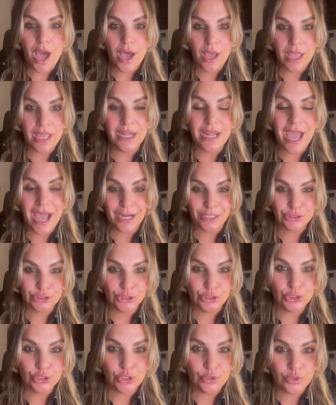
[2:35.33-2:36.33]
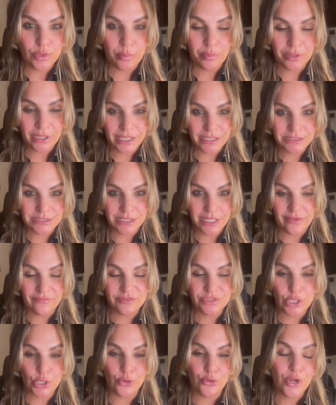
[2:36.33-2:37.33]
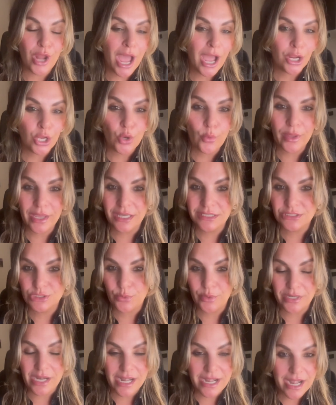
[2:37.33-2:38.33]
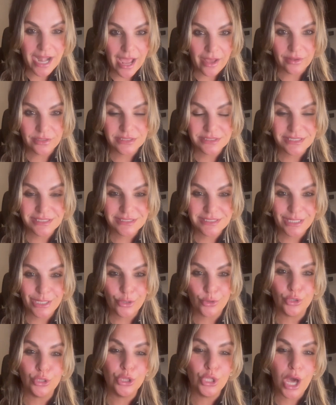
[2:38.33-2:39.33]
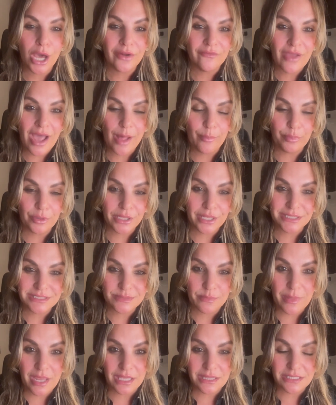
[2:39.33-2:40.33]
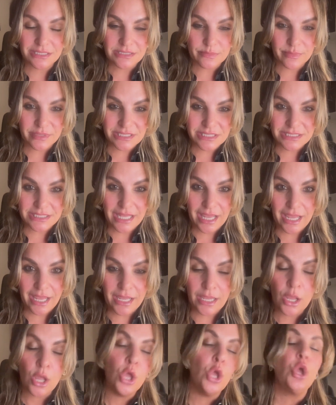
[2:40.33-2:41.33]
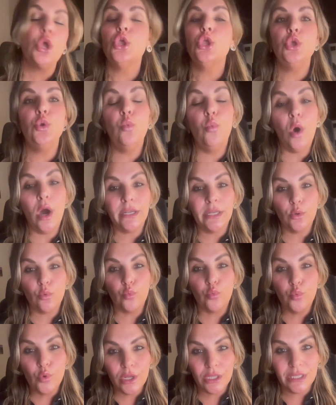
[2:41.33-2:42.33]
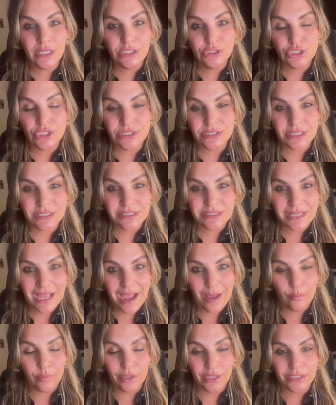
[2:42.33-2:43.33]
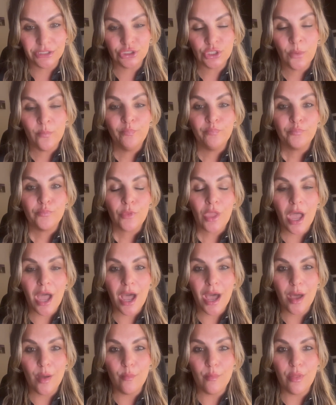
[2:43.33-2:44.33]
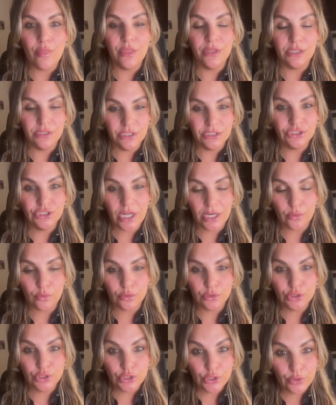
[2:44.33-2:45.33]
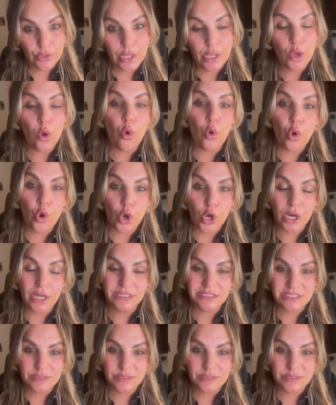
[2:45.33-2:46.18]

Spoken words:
in action to the plaintiff. So you're not going into an analysis here. A lot of applicants make this mistake. You want to really just establish the general duty or a